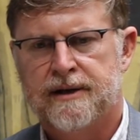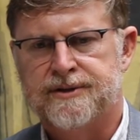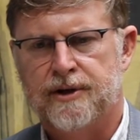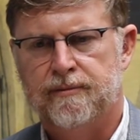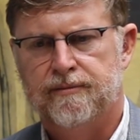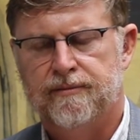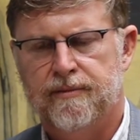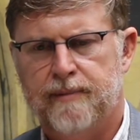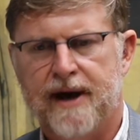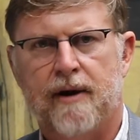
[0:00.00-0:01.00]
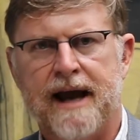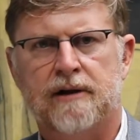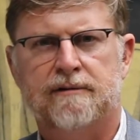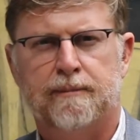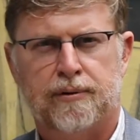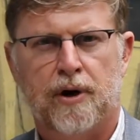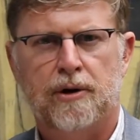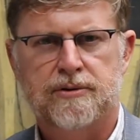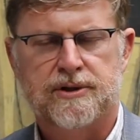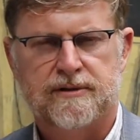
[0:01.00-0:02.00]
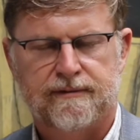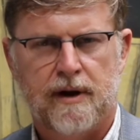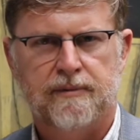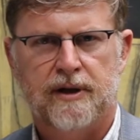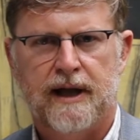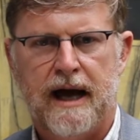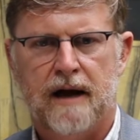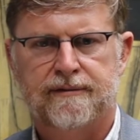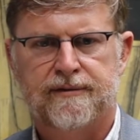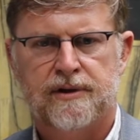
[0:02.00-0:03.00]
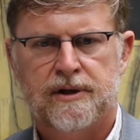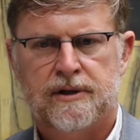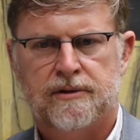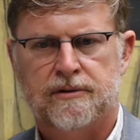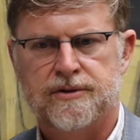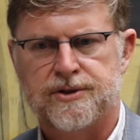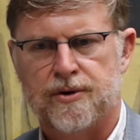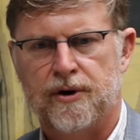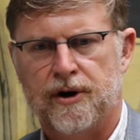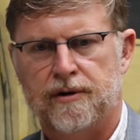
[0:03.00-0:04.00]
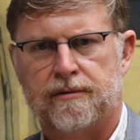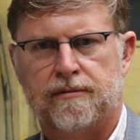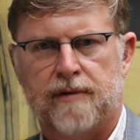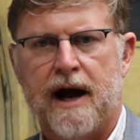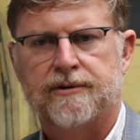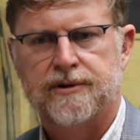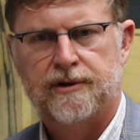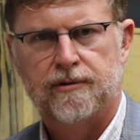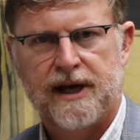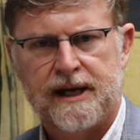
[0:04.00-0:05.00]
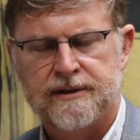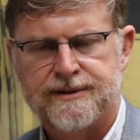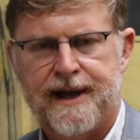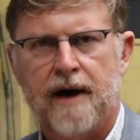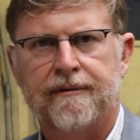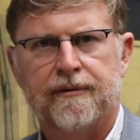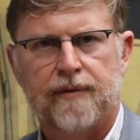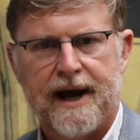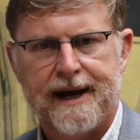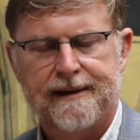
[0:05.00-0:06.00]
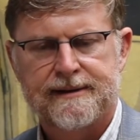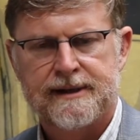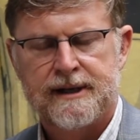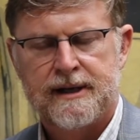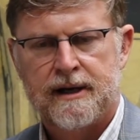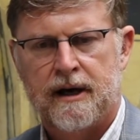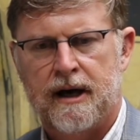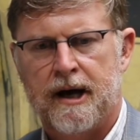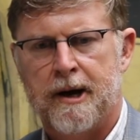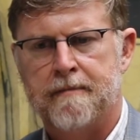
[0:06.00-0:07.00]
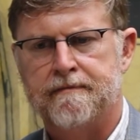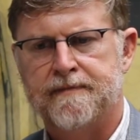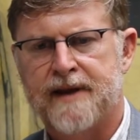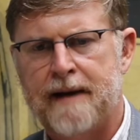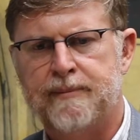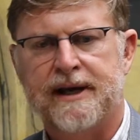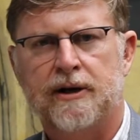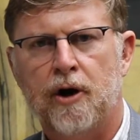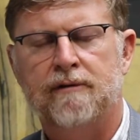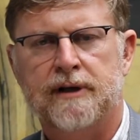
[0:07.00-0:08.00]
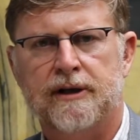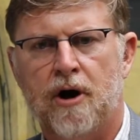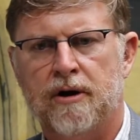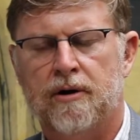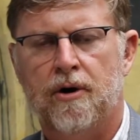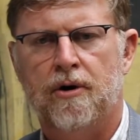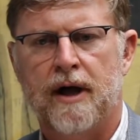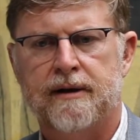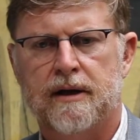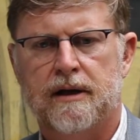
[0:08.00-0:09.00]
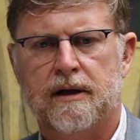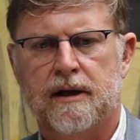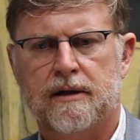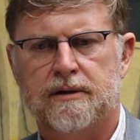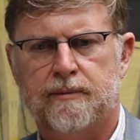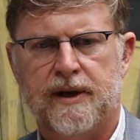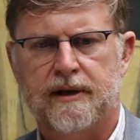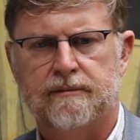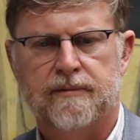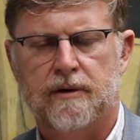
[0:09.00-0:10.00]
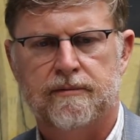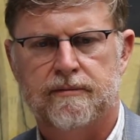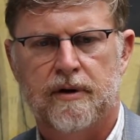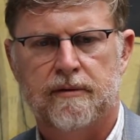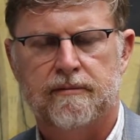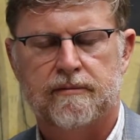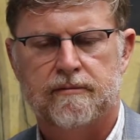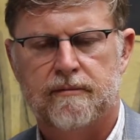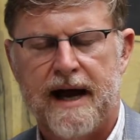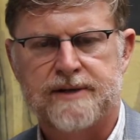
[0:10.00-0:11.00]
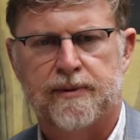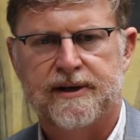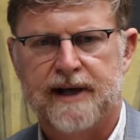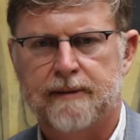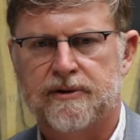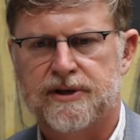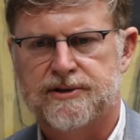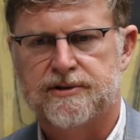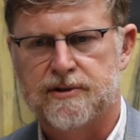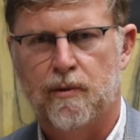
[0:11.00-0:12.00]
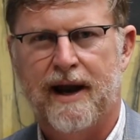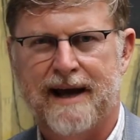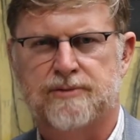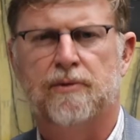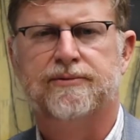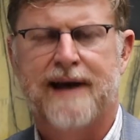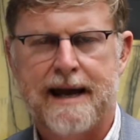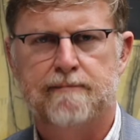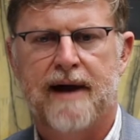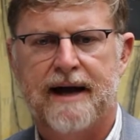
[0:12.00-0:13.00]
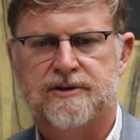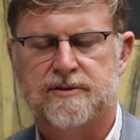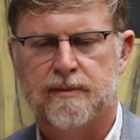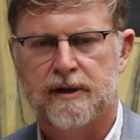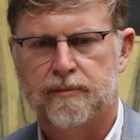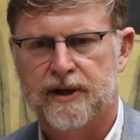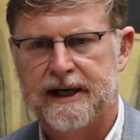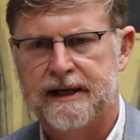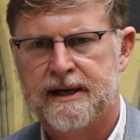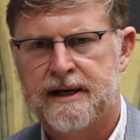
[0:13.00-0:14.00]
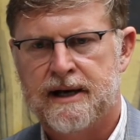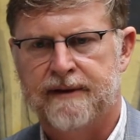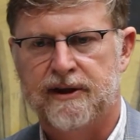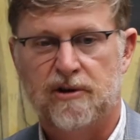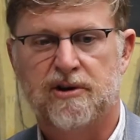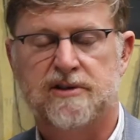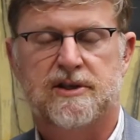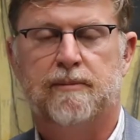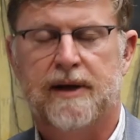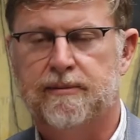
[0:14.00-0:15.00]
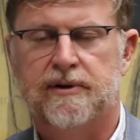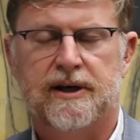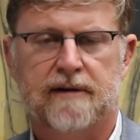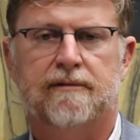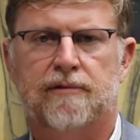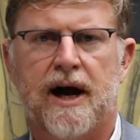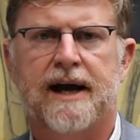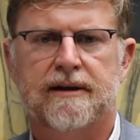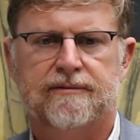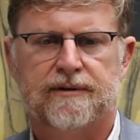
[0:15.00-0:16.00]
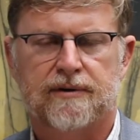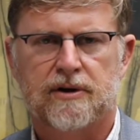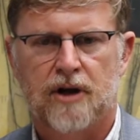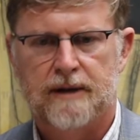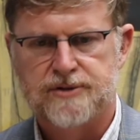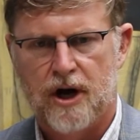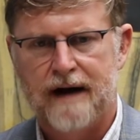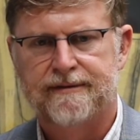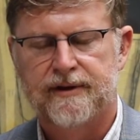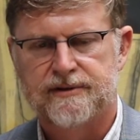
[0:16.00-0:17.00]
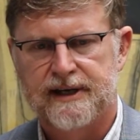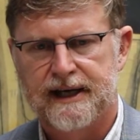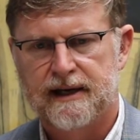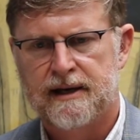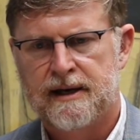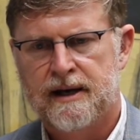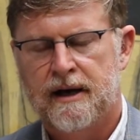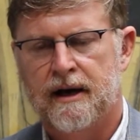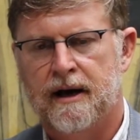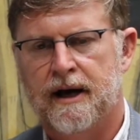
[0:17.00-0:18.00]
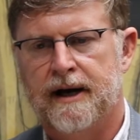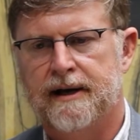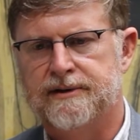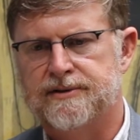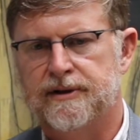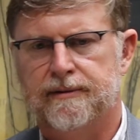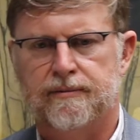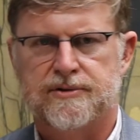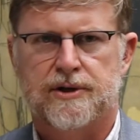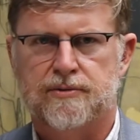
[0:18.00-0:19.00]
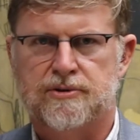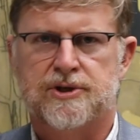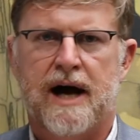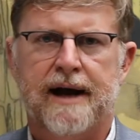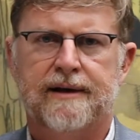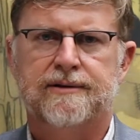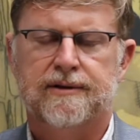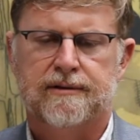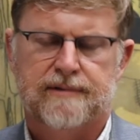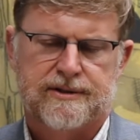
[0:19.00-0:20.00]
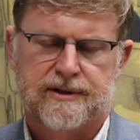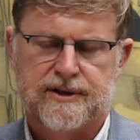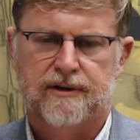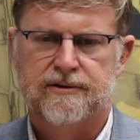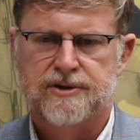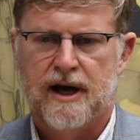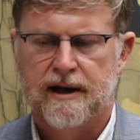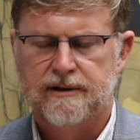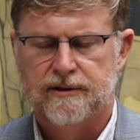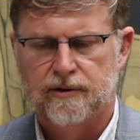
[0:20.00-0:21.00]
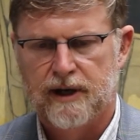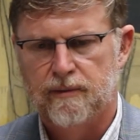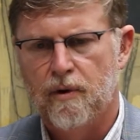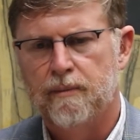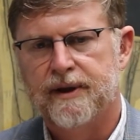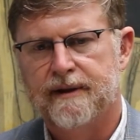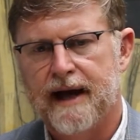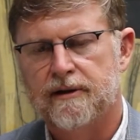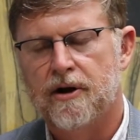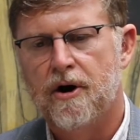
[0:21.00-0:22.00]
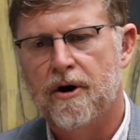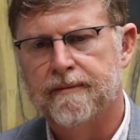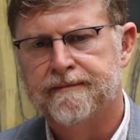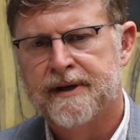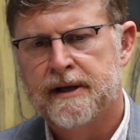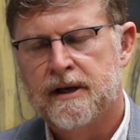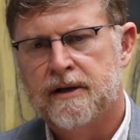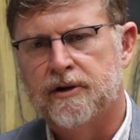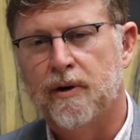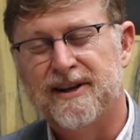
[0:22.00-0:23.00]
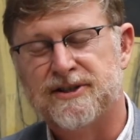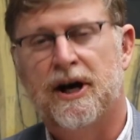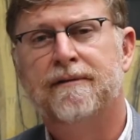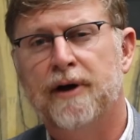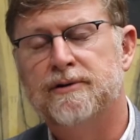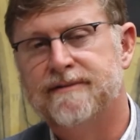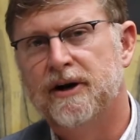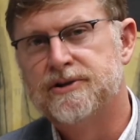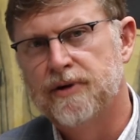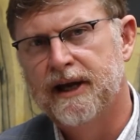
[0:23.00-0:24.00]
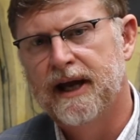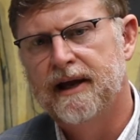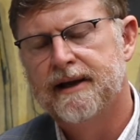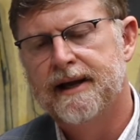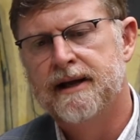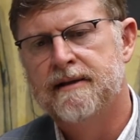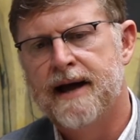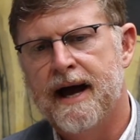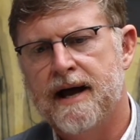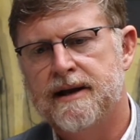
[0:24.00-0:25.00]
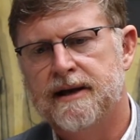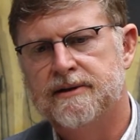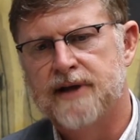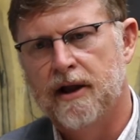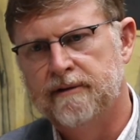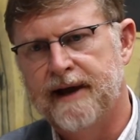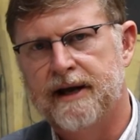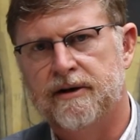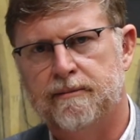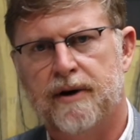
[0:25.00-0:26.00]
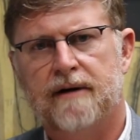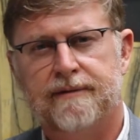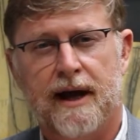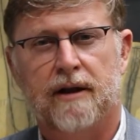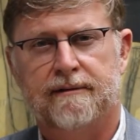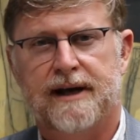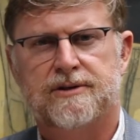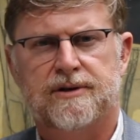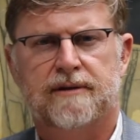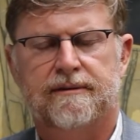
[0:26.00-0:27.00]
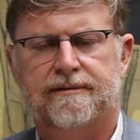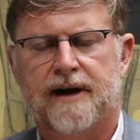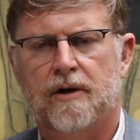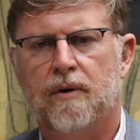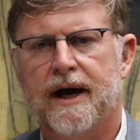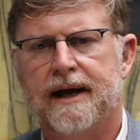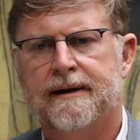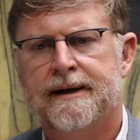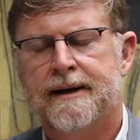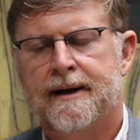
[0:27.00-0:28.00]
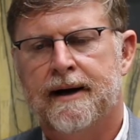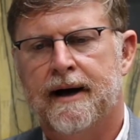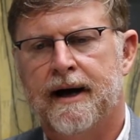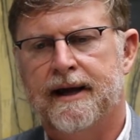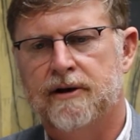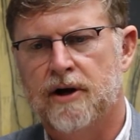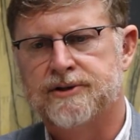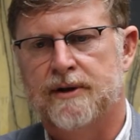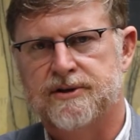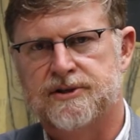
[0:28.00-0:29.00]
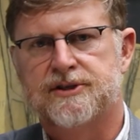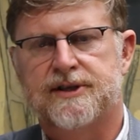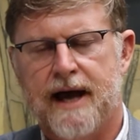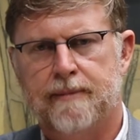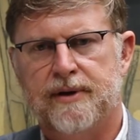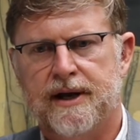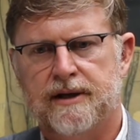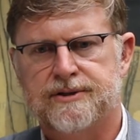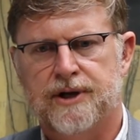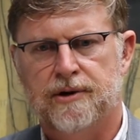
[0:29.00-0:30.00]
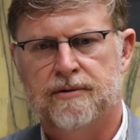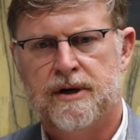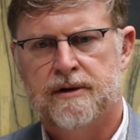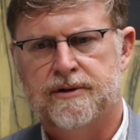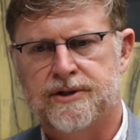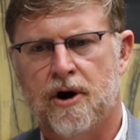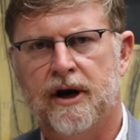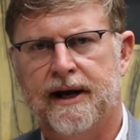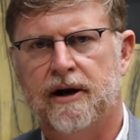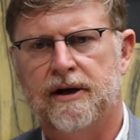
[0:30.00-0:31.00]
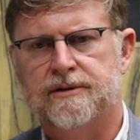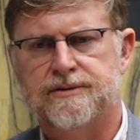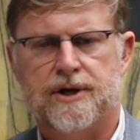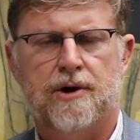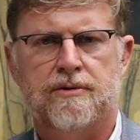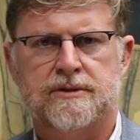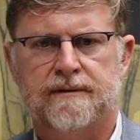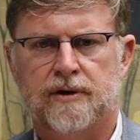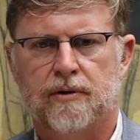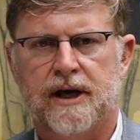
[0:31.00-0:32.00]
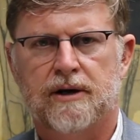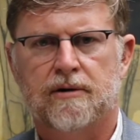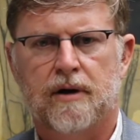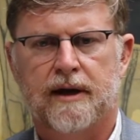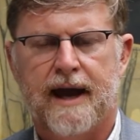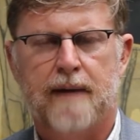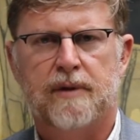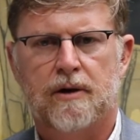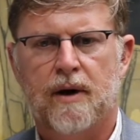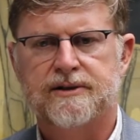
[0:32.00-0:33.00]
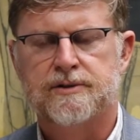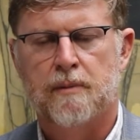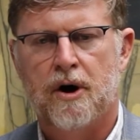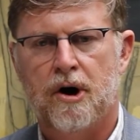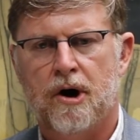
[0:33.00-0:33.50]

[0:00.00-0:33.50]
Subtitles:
So the better angle of approach is from the left. The shorter route to the green is down the right. Not being an overly long hole, and depending on match play type conditions and what actual type match is being played, I think you could see people hitting a variety of different clubs off of the tee, as the residual shot into the distance into the green won't be that long. The green itself, though, is very tricky in that it is elevated above the elevation of the fairway, and it also has a step in it. So the target area zones of the green can be quite small.